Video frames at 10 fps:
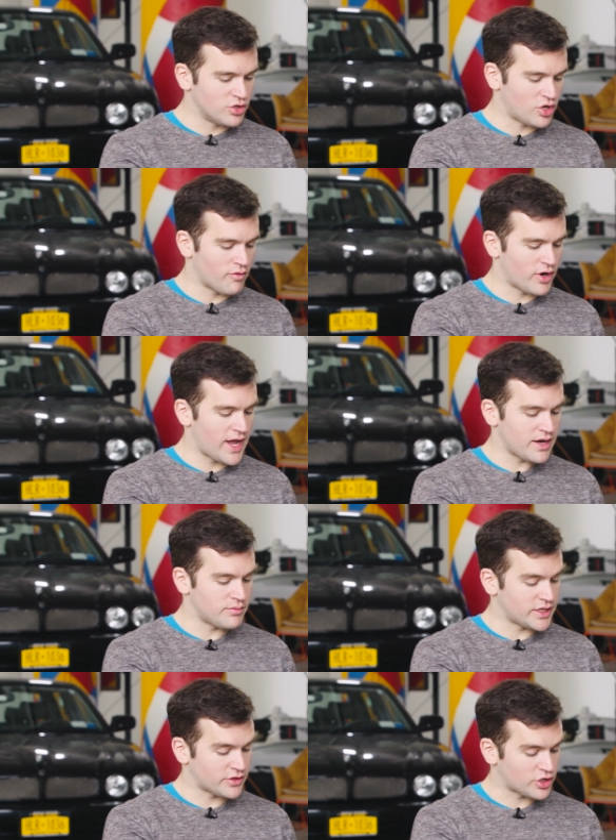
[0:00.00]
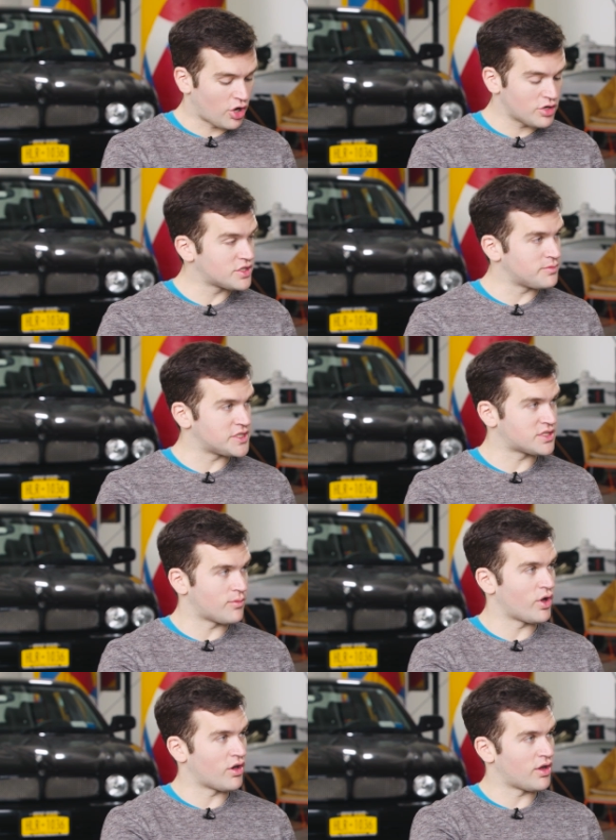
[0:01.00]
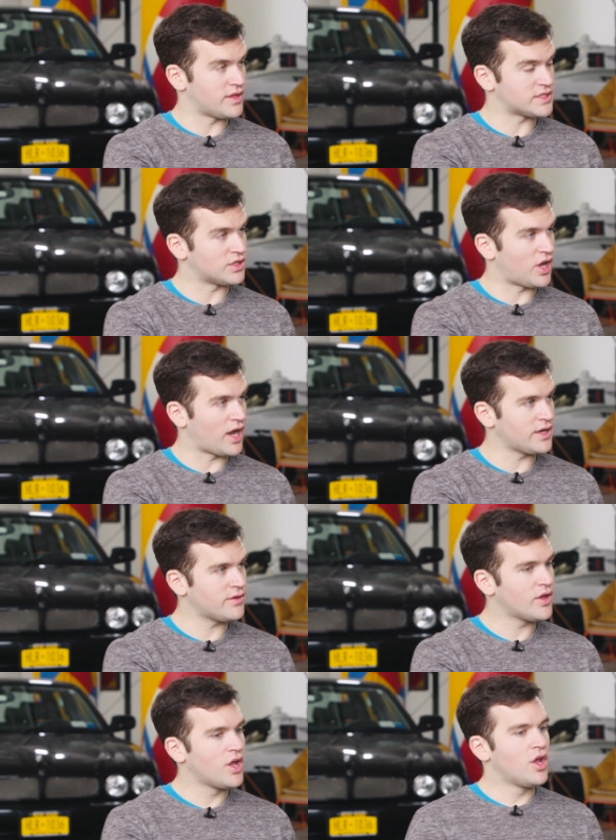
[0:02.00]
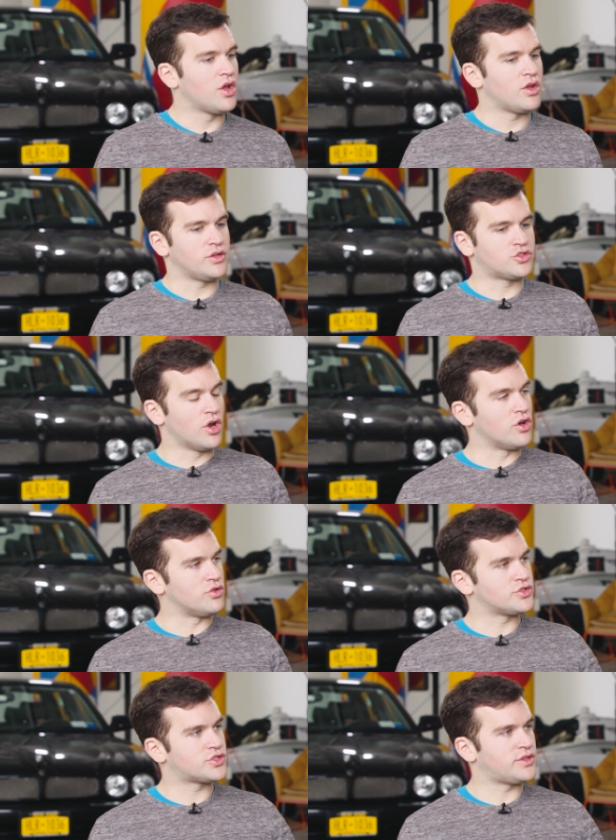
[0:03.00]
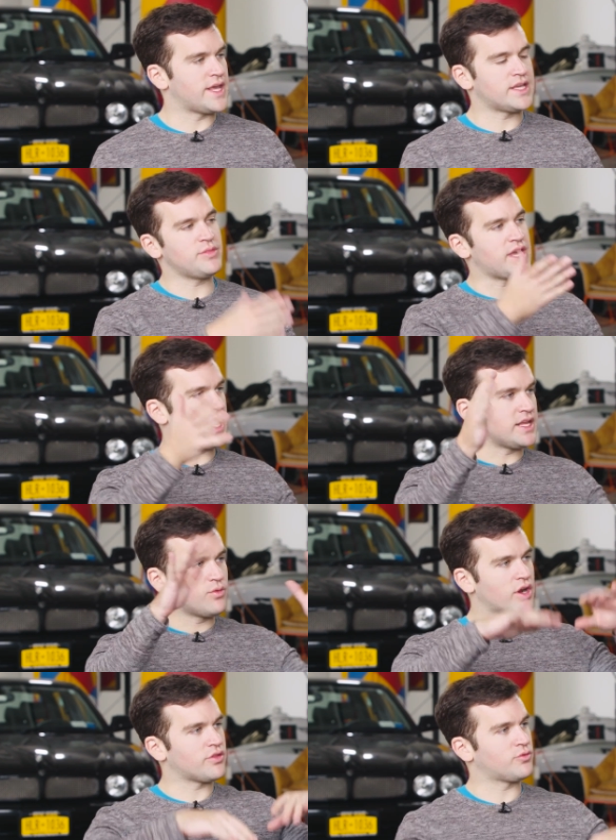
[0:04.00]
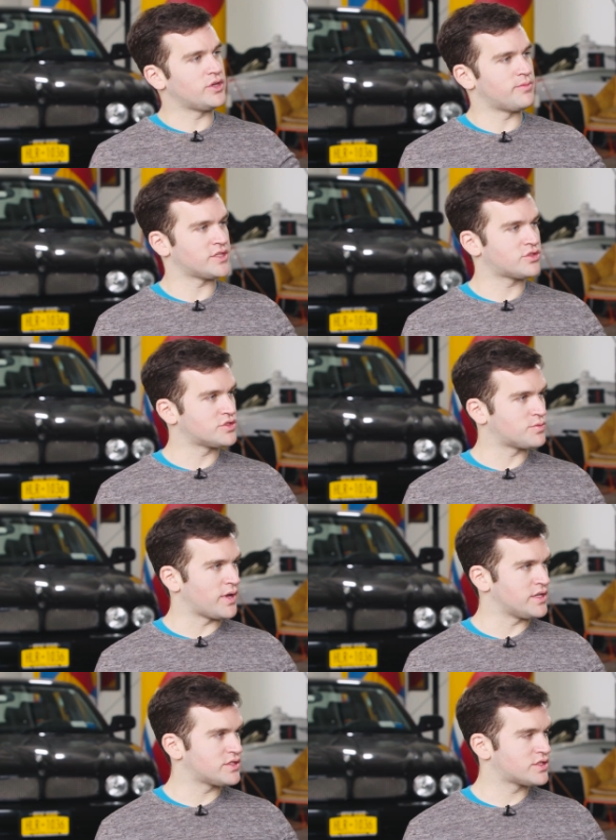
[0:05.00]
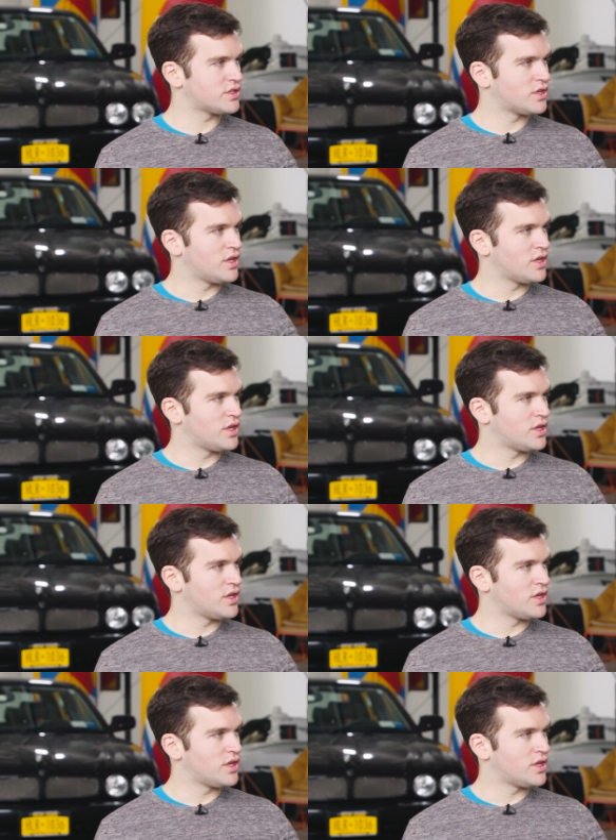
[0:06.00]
look overhead and be like, the car is going to be somewhere on this line. Right. Drones, they can be anywhere in three-dimensional space.